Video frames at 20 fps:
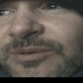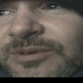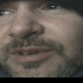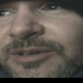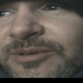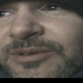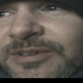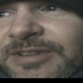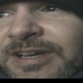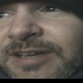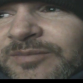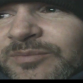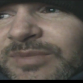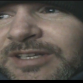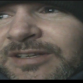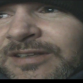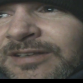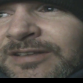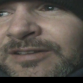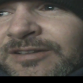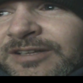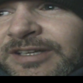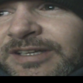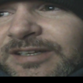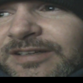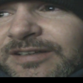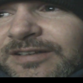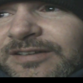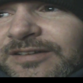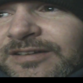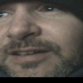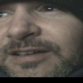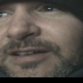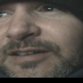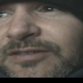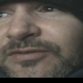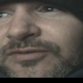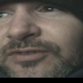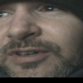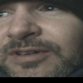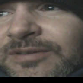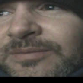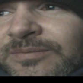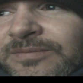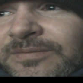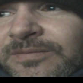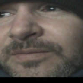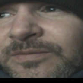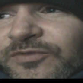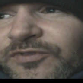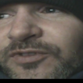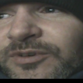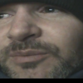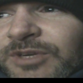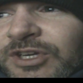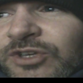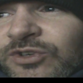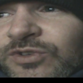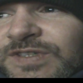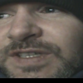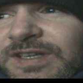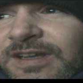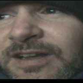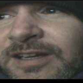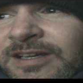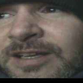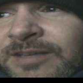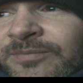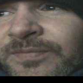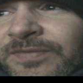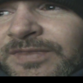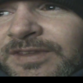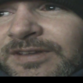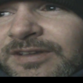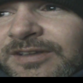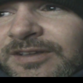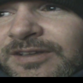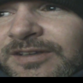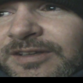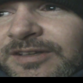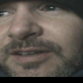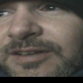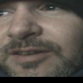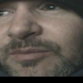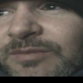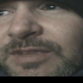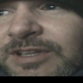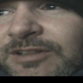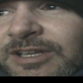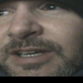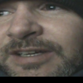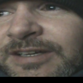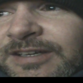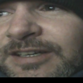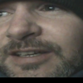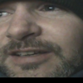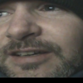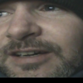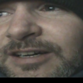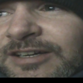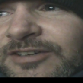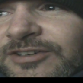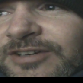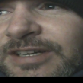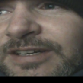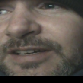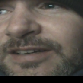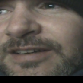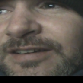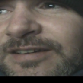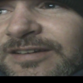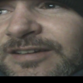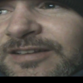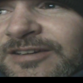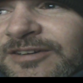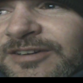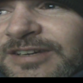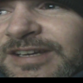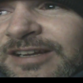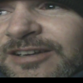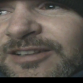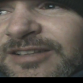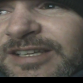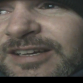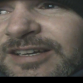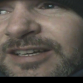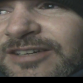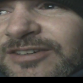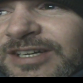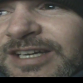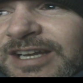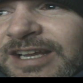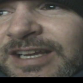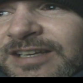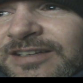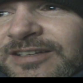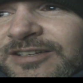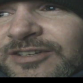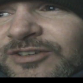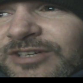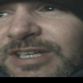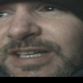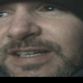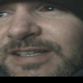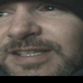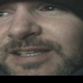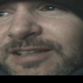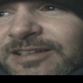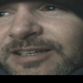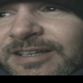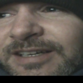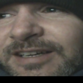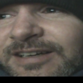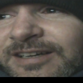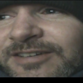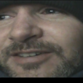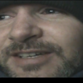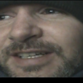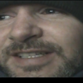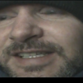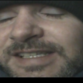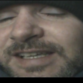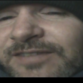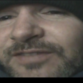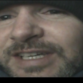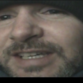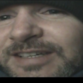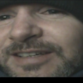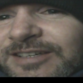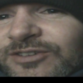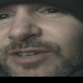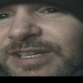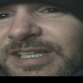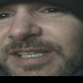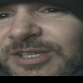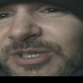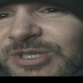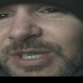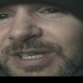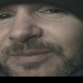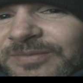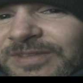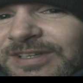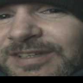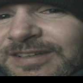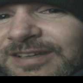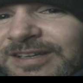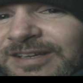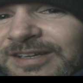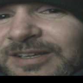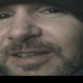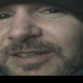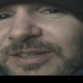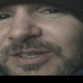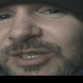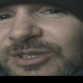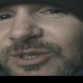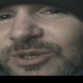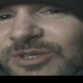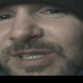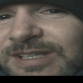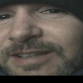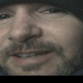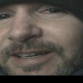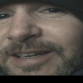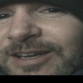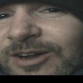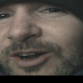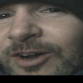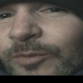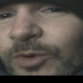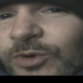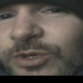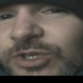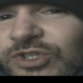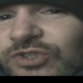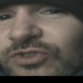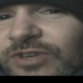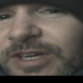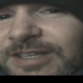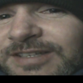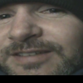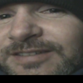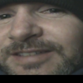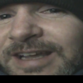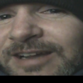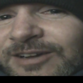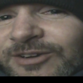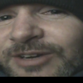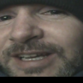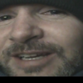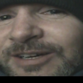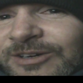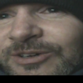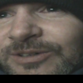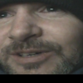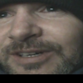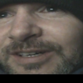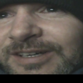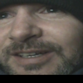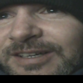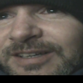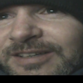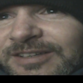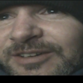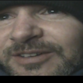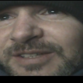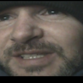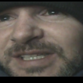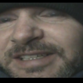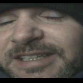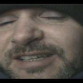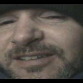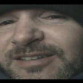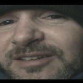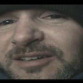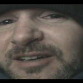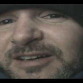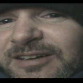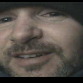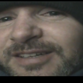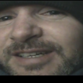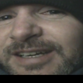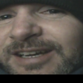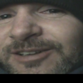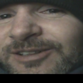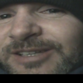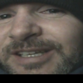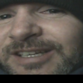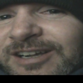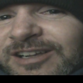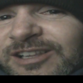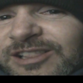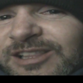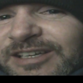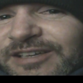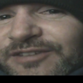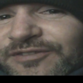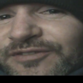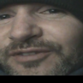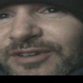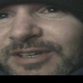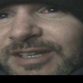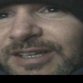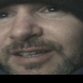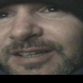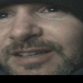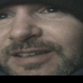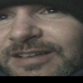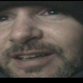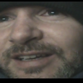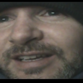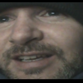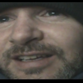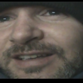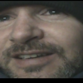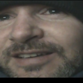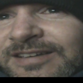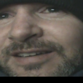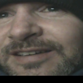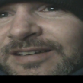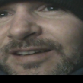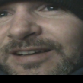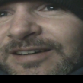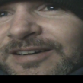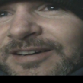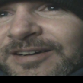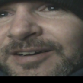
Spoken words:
what would that be like, from noontime be like 100, you know, nearly 180 degrees, like 170 degrees or something. So it's like almost straight downhill, you know, it's like nearly a cliff. And